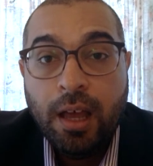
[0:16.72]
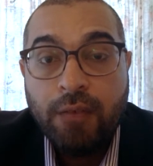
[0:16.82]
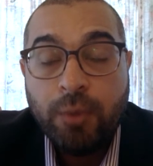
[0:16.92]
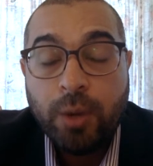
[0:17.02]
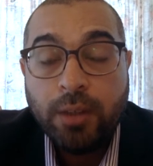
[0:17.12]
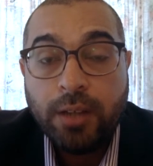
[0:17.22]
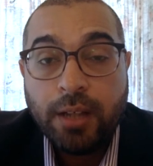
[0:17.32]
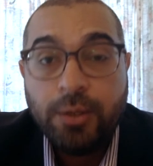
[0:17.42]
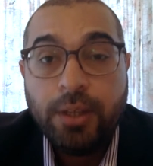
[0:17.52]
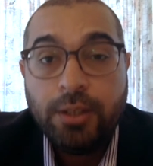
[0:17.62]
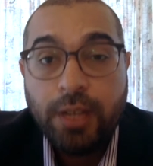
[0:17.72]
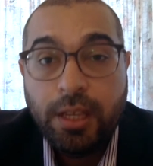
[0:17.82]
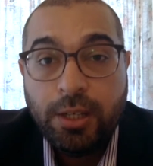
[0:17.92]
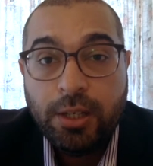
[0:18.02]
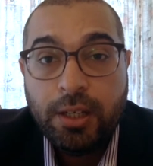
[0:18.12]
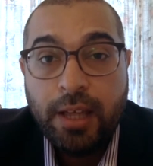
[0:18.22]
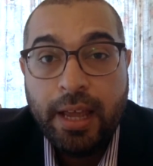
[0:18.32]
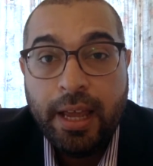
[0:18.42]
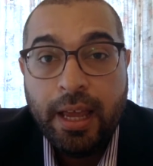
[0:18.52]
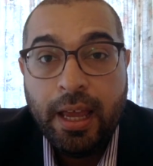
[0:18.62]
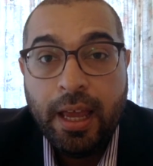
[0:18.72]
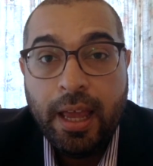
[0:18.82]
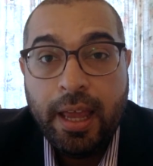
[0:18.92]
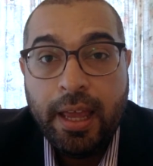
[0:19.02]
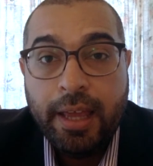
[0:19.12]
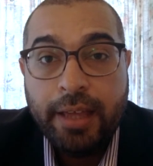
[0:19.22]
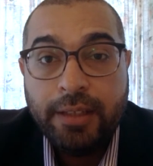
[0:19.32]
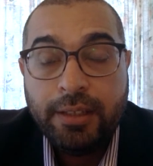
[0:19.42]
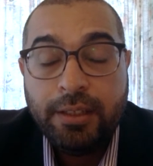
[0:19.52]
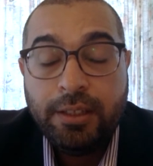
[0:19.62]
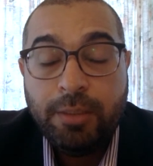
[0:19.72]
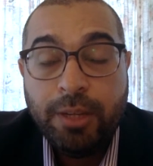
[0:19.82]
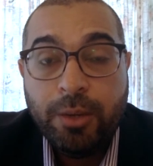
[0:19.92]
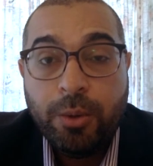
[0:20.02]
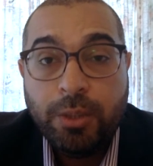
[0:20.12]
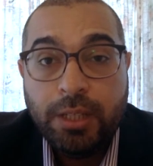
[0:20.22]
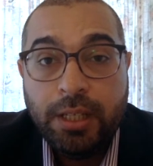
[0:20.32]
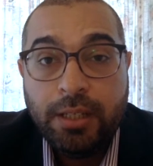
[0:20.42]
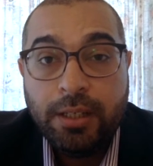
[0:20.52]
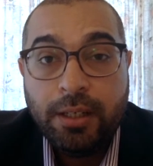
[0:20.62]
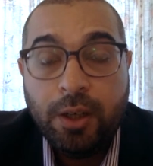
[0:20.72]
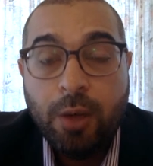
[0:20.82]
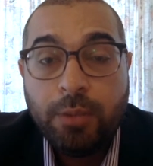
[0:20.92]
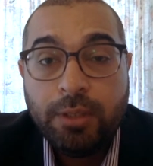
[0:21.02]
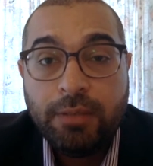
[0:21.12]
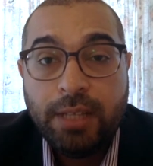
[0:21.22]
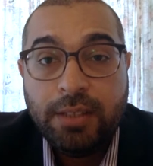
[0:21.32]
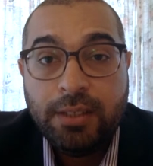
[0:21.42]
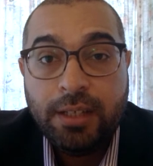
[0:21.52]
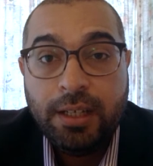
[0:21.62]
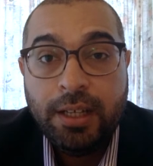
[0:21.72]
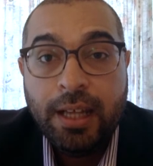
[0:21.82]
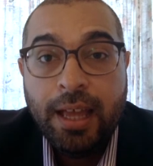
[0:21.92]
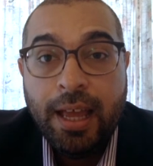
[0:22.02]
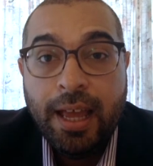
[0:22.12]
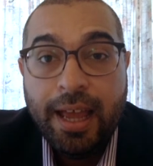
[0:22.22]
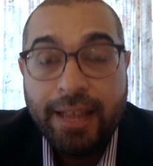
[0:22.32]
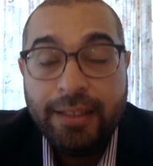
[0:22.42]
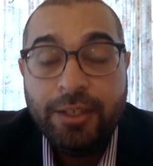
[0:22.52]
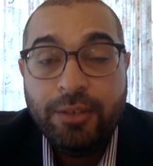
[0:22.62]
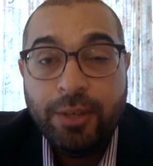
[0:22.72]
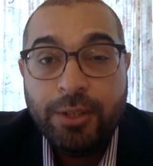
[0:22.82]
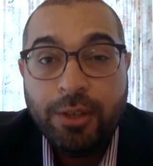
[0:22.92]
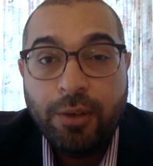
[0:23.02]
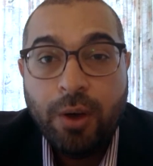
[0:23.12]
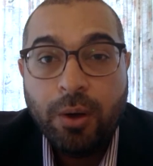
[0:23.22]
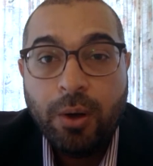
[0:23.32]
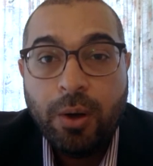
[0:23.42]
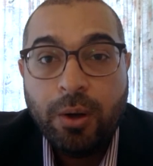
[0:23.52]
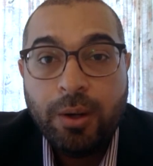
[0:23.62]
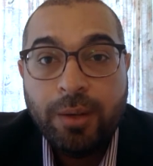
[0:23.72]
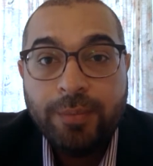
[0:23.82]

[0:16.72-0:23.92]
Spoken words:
for undergraduate education and discipline coordinator in operative dentistry at the University of Hong Kong.